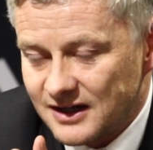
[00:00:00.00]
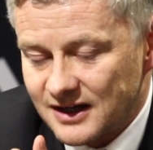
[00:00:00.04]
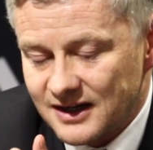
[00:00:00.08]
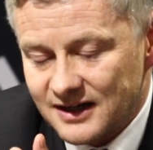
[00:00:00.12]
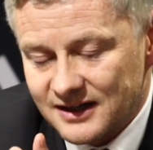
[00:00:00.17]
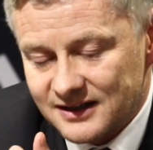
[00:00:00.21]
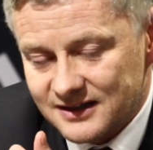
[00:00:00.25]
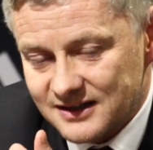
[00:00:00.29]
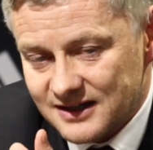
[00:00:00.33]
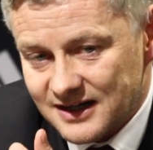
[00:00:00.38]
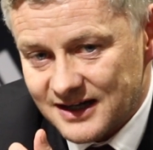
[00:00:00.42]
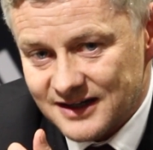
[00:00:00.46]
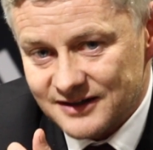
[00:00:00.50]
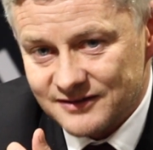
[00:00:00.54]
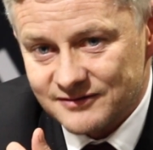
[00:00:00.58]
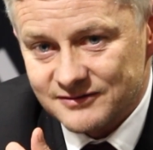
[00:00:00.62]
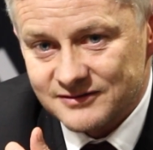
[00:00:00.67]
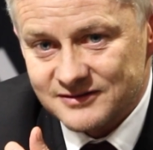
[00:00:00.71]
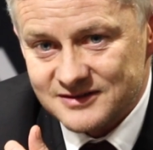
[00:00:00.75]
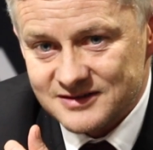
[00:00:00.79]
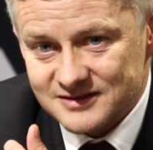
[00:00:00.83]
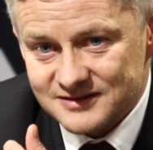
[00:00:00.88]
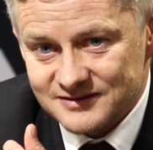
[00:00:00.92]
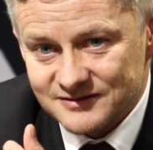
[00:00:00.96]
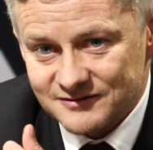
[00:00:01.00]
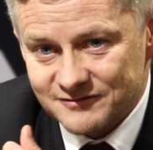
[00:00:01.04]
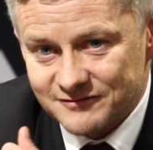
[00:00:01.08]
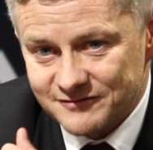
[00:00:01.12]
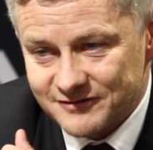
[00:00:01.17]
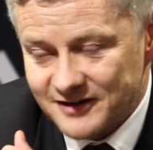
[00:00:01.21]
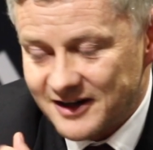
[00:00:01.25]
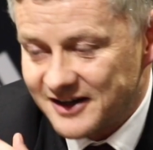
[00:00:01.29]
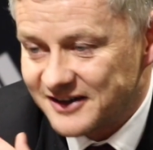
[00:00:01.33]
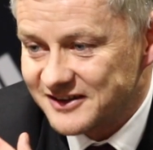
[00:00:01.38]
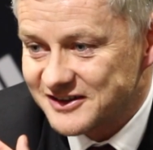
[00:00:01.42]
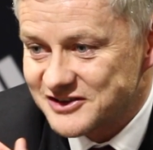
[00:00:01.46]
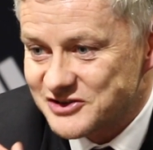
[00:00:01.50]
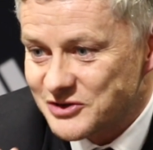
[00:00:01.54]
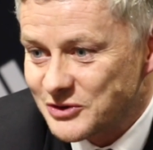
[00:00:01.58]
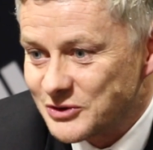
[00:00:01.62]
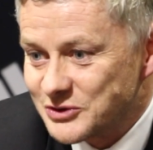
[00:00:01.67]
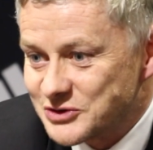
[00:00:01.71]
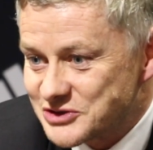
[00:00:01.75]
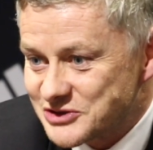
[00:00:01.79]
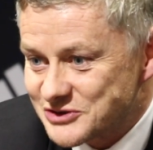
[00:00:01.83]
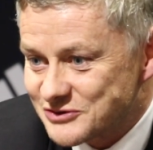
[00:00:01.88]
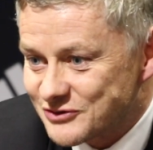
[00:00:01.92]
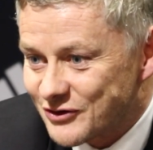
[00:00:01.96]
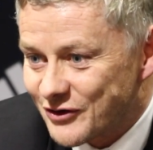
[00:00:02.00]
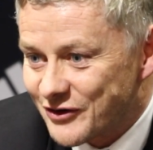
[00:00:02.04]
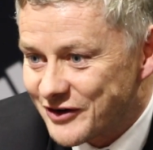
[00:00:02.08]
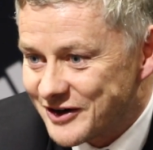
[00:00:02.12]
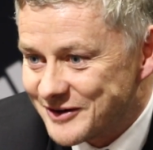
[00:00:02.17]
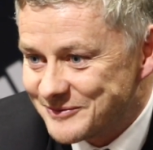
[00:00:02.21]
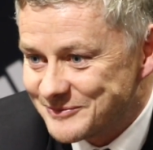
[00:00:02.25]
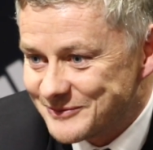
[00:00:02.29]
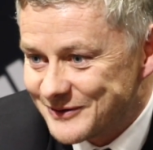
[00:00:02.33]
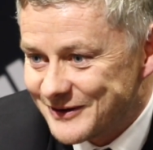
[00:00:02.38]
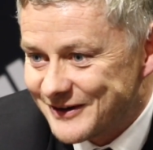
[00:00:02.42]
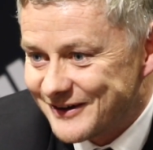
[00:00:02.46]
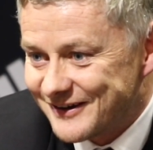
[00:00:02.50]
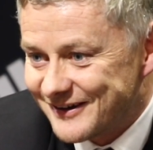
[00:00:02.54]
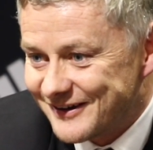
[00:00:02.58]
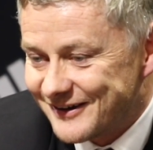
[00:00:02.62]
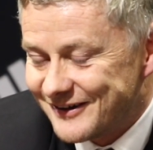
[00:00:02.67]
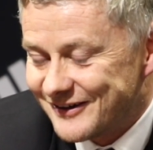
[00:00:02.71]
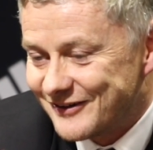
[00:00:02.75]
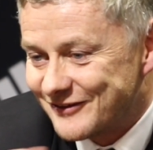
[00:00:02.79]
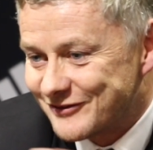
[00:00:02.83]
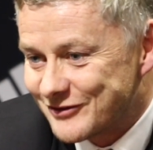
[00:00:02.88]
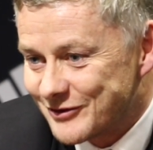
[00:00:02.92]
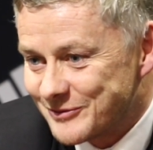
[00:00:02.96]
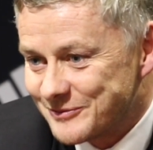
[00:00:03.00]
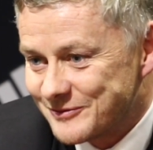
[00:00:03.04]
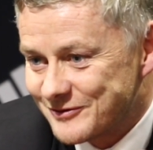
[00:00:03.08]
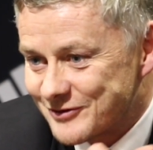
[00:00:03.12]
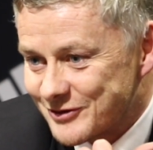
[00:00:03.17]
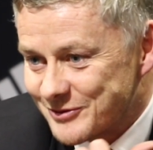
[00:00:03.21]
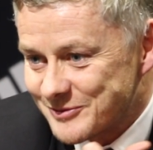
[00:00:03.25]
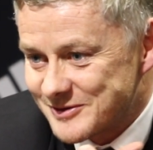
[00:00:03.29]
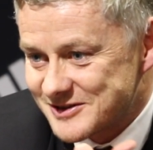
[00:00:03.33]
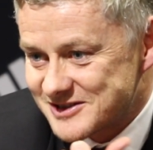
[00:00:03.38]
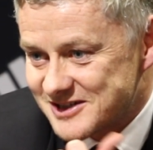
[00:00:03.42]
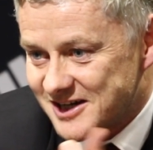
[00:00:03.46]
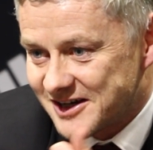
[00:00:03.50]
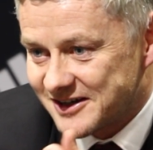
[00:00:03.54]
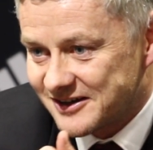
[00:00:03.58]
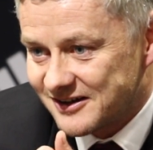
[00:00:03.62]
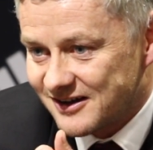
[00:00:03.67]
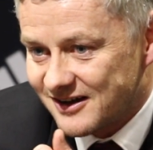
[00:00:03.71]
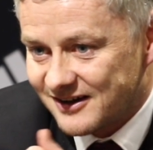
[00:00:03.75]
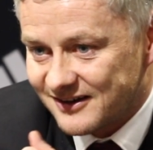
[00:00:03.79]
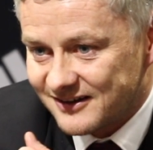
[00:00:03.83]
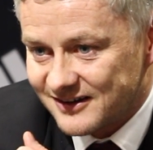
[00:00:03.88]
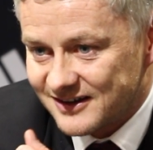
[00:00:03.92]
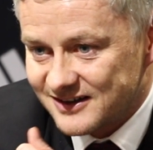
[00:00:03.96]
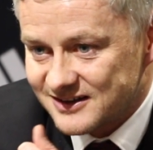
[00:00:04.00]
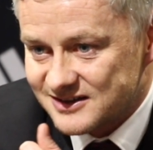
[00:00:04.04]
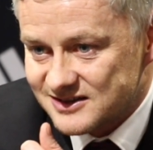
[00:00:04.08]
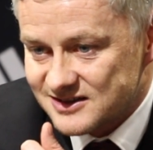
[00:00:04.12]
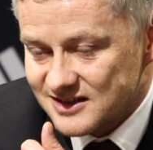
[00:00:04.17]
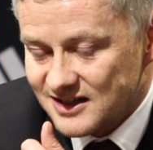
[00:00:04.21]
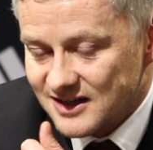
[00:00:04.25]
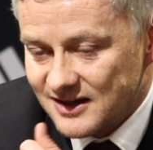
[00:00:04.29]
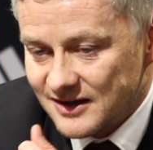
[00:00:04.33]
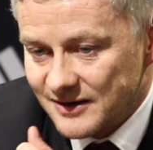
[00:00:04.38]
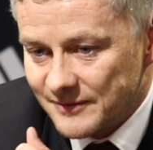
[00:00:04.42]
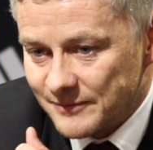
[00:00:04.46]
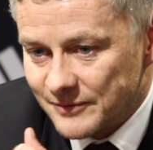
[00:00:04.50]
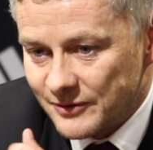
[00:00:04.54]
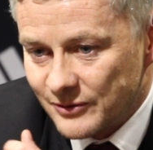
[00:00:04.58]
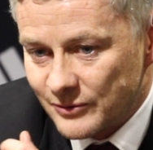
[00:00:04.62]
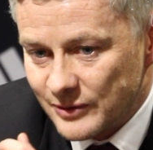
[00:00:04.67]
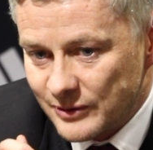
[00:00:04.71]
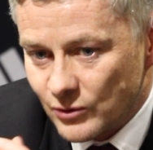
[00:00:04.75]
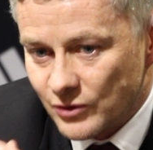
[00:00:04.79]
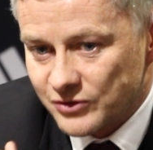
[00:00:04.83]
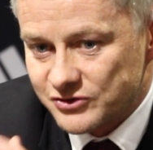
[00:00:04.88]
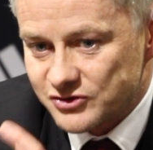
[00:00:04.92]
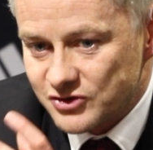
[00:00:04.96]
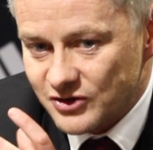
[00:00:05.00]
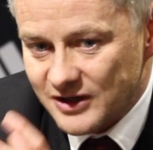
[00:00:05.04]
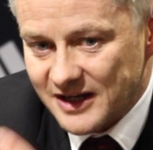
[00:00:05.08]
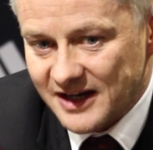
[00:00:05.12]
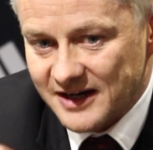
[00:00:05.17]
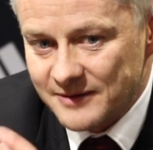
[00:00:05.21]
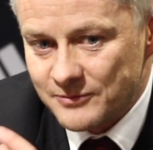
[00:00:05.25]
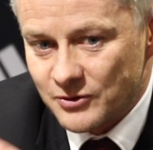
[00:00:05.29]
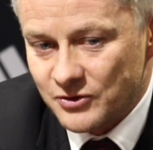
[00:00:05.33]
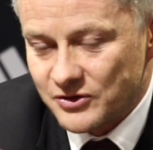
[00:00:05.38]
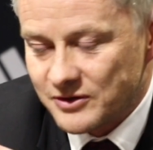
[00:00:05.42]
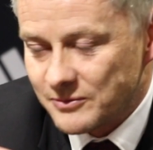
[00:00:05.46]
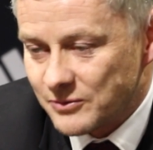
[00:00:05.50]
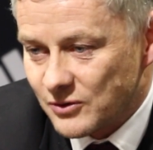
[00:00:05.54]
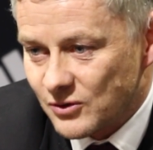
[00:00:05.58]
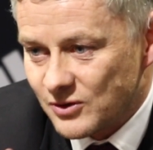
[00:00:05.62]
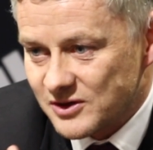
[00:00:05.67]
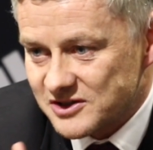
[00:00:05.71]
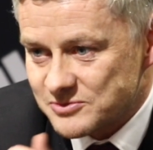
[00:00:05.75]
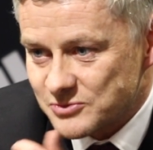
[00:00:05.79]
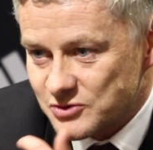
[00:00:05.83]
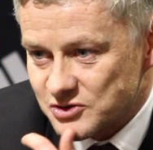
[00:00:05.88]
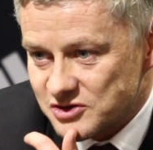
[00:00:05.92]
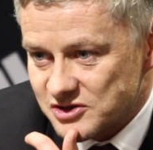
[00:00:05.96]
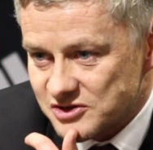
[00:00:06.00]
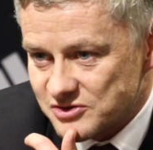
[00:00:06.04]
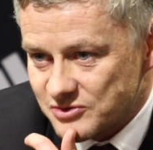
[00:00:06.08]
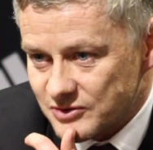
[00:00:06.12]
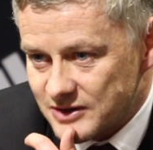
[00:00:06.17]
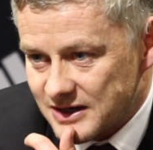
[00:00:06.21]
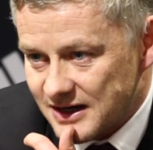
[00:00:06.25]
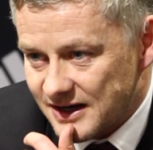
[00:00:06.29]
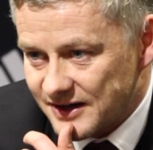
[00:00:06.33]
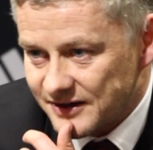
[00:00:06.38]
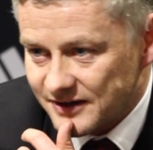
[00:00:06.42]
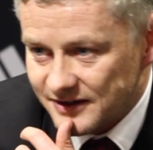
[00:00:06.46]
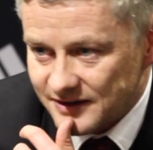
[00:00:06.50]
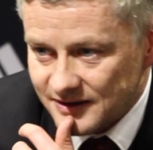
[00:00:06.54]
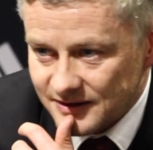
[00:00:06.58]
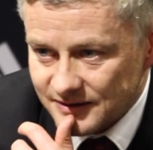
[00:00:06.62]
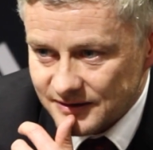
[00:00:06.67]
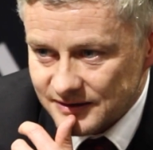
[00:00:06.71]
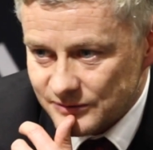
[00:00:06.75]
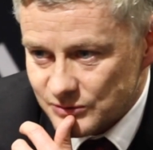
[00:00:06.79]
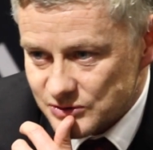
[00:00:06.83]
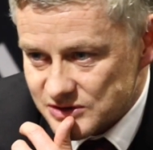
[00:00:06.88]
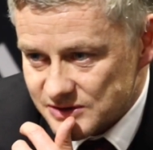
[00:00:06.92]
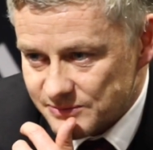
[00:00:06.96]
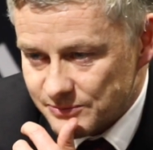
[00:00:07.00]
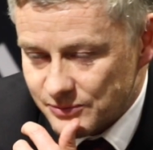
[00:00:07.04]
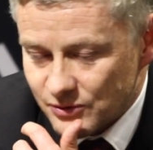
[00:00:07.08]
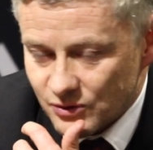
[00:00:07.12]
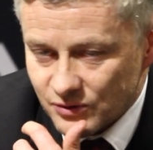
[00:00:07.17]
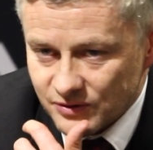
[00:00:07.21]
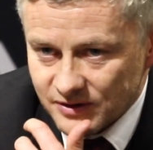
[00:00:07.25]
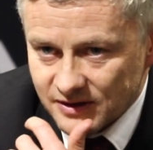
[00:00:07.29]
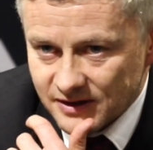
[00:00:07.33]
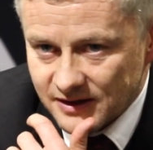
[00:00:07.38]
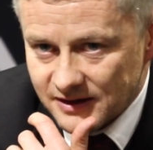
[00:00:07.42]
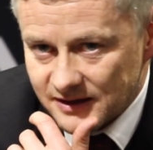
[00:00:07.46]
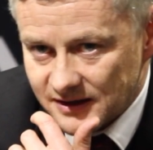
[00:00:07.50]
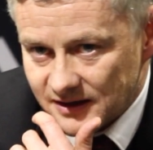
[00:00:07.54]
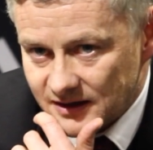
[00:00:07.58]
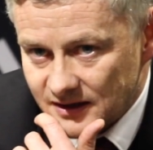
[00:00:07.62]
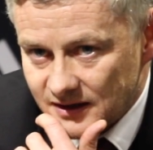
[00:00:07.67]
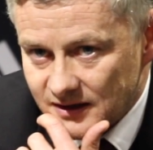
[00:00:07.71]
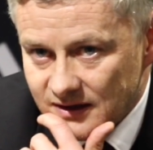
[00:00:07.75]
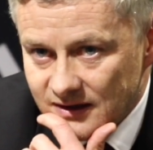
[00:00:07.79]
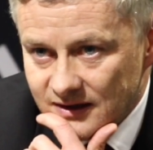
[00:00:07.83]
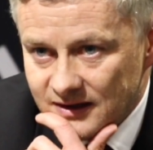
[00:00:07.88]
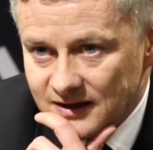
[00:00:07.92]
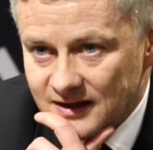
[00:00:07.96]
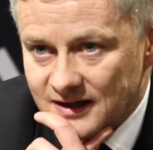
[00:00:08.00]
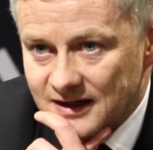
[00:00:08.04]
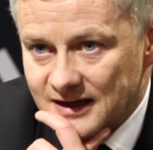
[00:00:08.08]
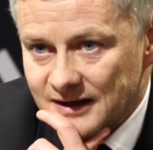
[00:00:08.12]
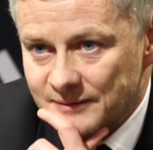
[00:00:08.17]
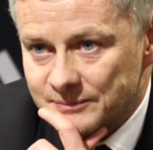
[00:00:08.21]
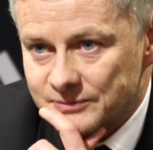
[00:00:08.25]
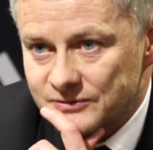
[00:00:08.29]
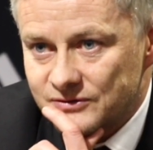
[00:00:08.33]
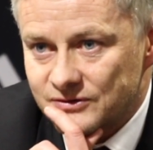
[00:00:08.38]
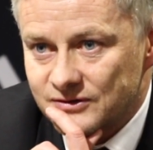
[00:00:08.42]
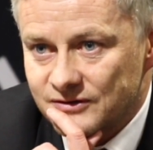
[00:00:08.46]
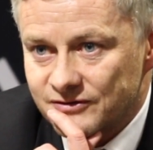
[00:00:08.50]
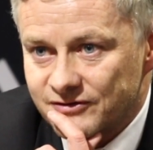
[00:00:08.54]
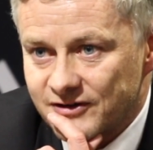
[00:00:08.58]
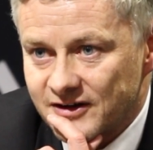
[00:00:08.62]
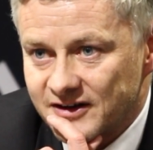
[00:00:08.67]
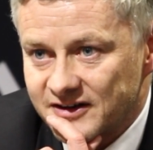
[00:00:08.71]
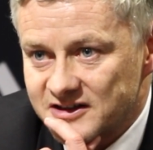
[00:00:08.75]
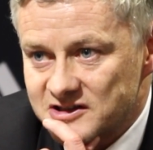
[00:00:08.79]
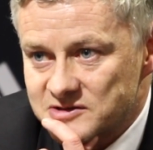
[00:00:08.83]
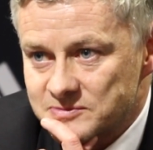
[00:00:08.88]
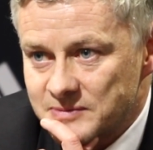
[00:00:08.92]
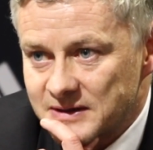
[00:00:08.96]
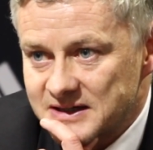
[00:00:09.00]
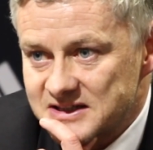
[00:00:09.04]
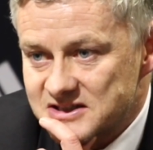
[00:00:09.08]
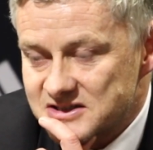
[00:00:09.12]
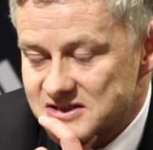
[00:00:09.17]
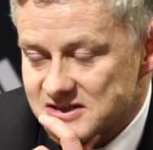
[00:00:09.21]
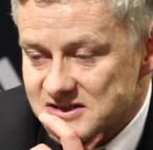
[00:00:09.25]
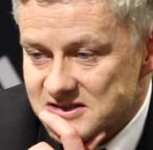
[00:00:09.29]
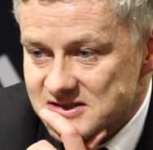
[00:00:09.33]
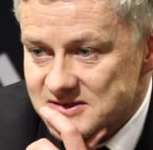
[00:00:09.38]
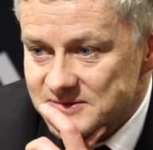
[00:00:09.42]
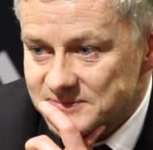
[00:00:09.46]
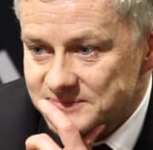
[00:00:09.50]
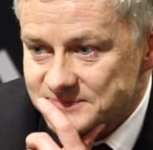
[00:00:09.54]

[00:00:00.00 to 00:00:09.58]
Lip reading: I can't find the solutions for him from the sideline. But we want to get him on the ball as much as we can, and it was important that he kept finding spaces.